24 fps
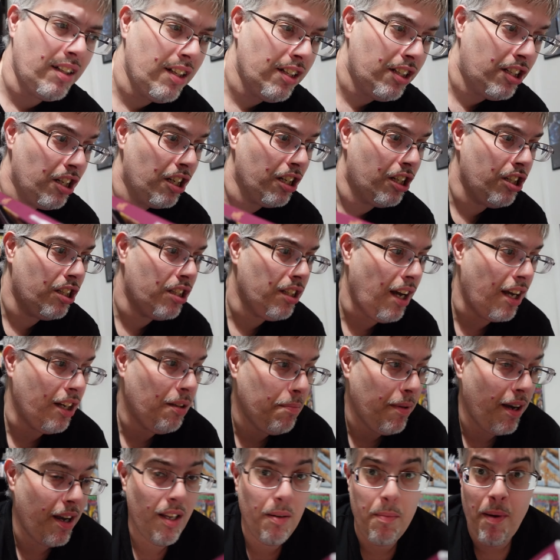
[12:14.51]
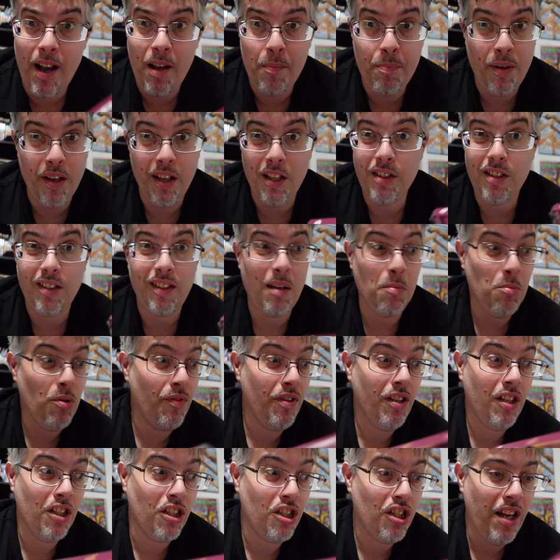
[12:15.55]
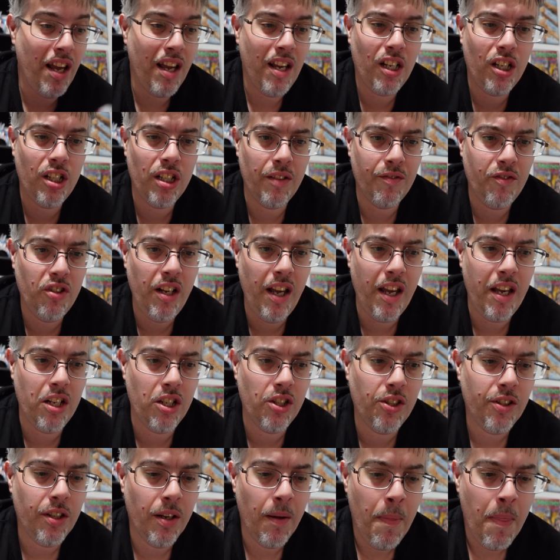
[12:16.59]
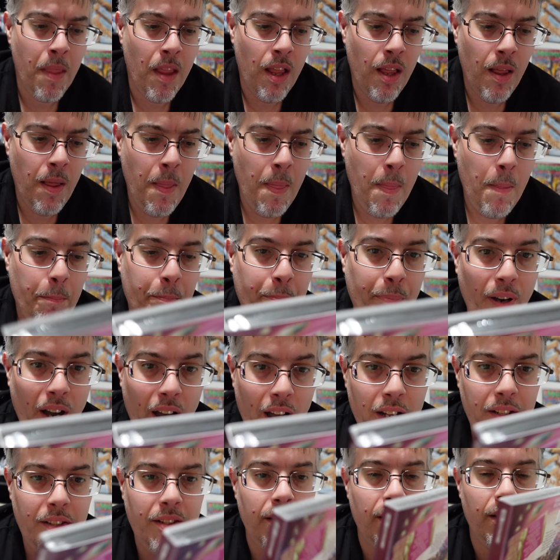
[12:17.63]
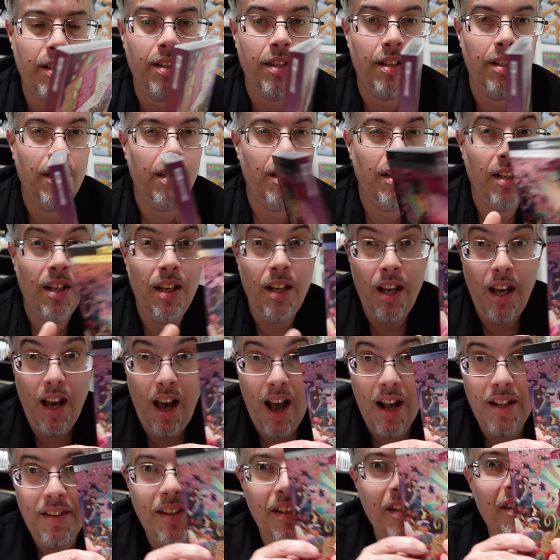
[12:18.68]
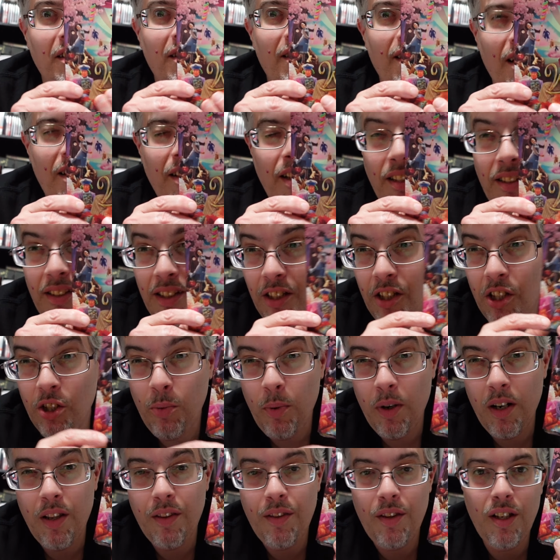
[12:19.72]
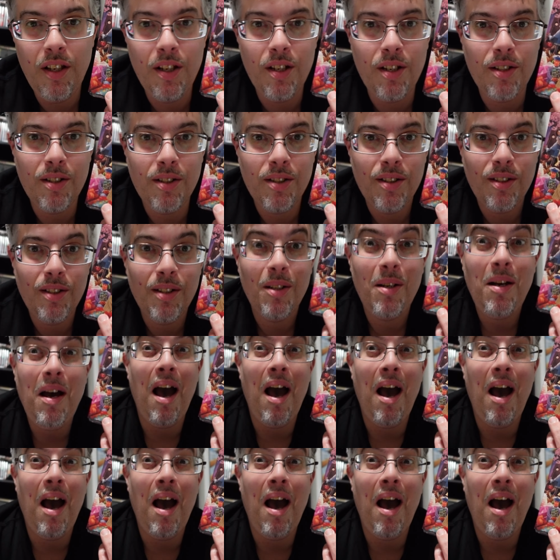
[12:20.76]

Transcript: It, it could I, my my opinions on that movie could cha could have changed, but. I did, I did see this one in theaters.